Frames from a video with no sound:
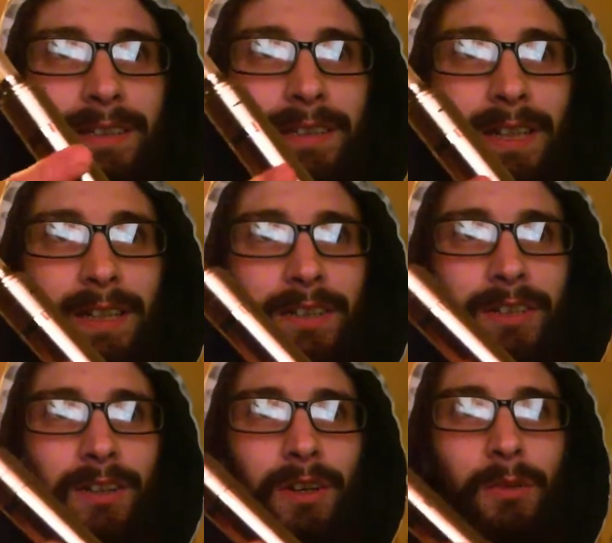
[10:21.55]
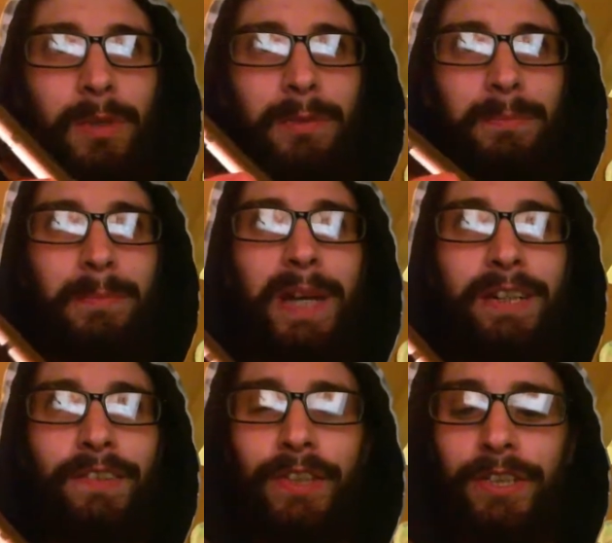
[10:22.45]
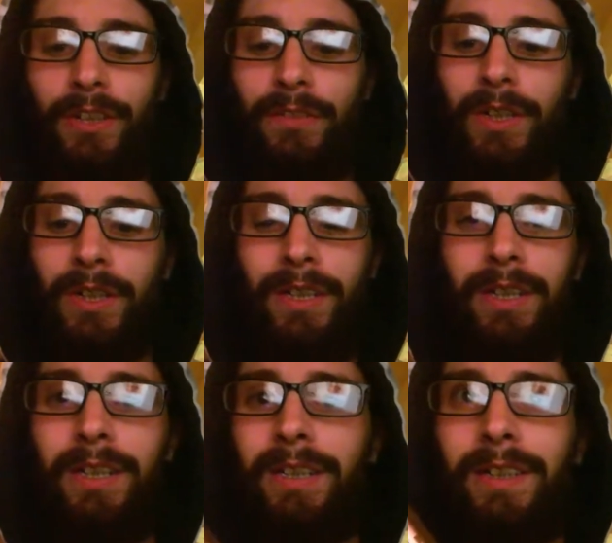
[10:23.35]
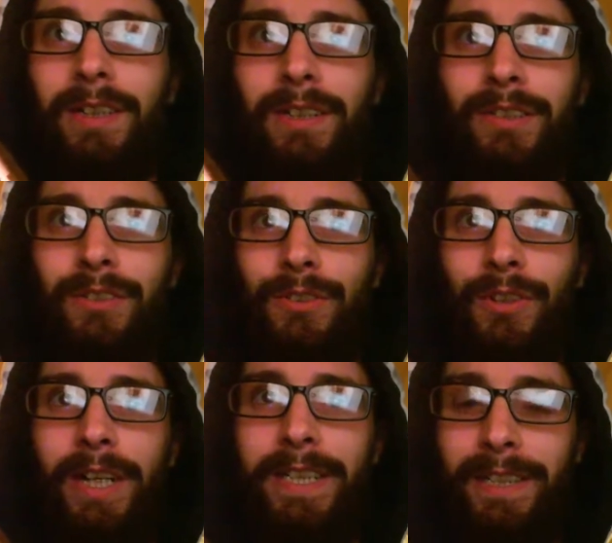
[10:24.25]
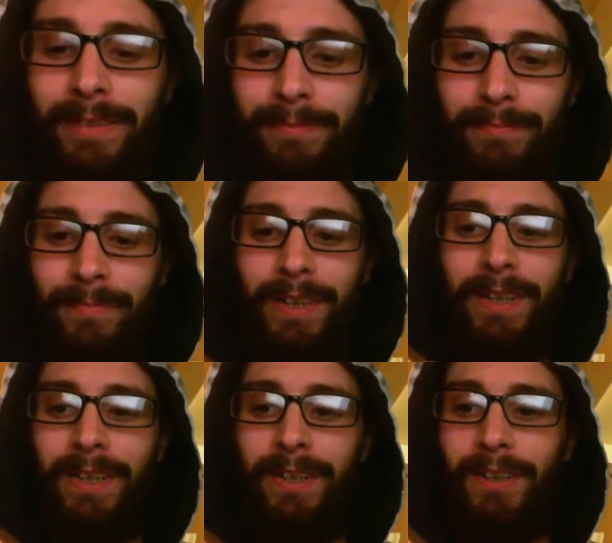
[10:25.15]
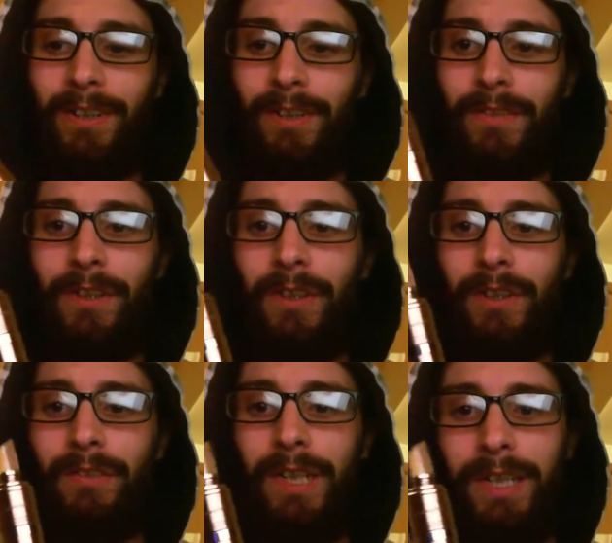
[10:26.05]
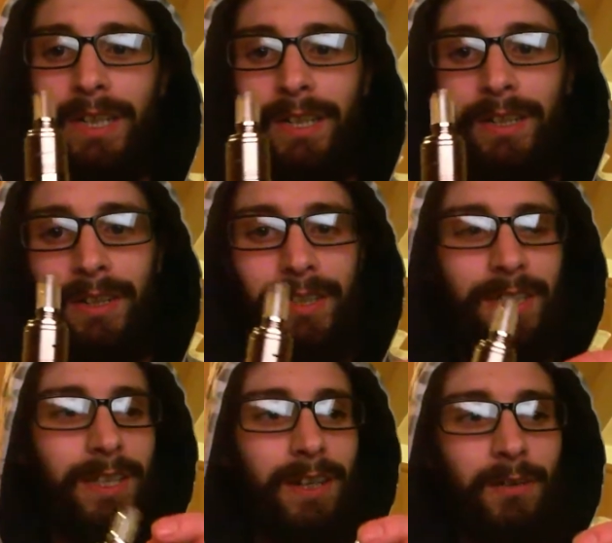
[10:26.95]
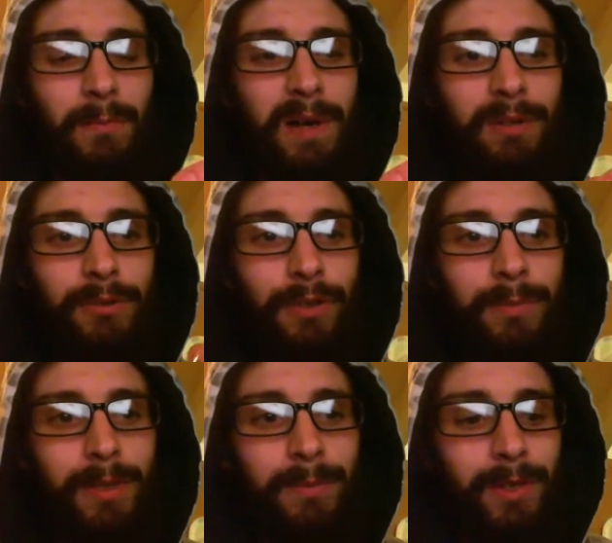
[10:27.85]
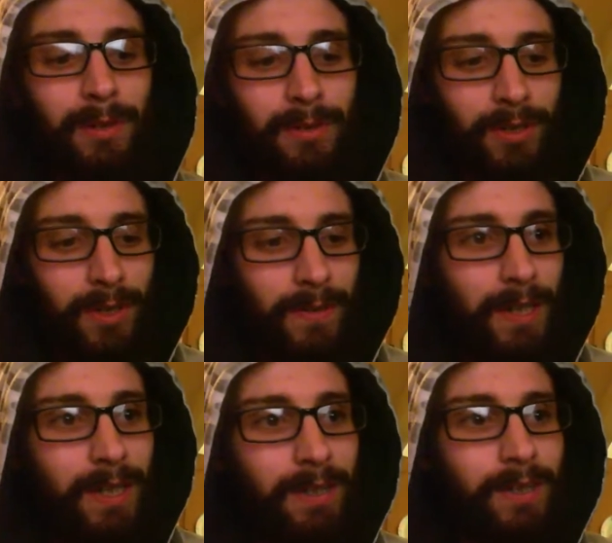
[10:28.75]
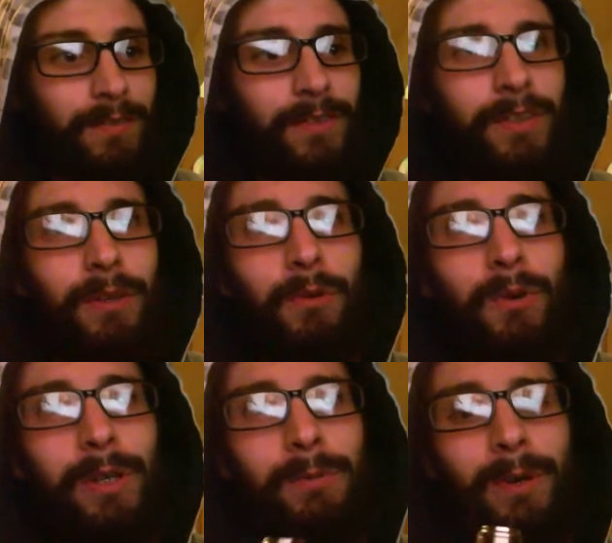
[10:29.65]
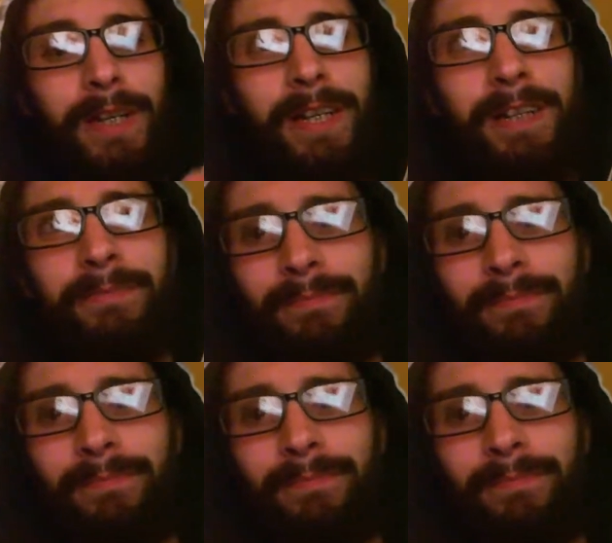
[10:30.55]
they're just like almost made for each other. They look great. Uh, I love the look of it. I just need a little metal drip tip to go on top. I've got the orchid one here,